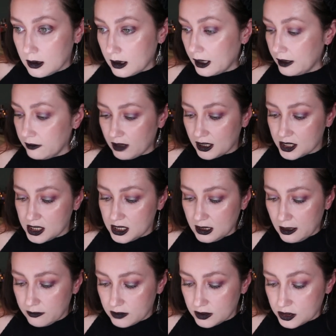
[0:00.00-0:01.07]
I've
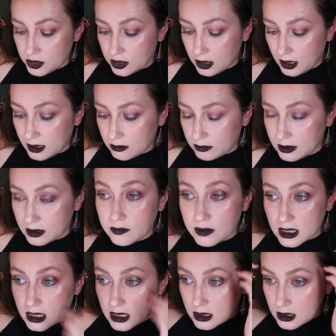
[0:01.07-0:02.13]
actually never tried one of
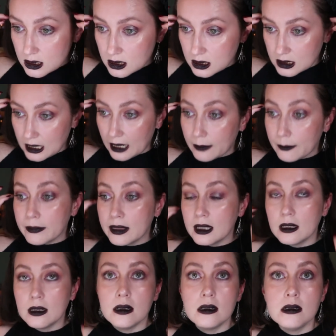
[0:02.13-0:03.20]
these stamp
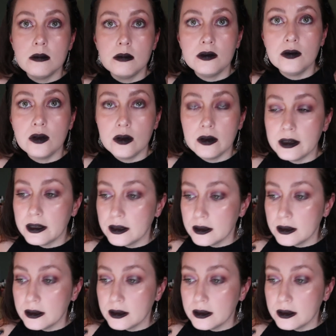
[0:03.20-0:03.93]
things before,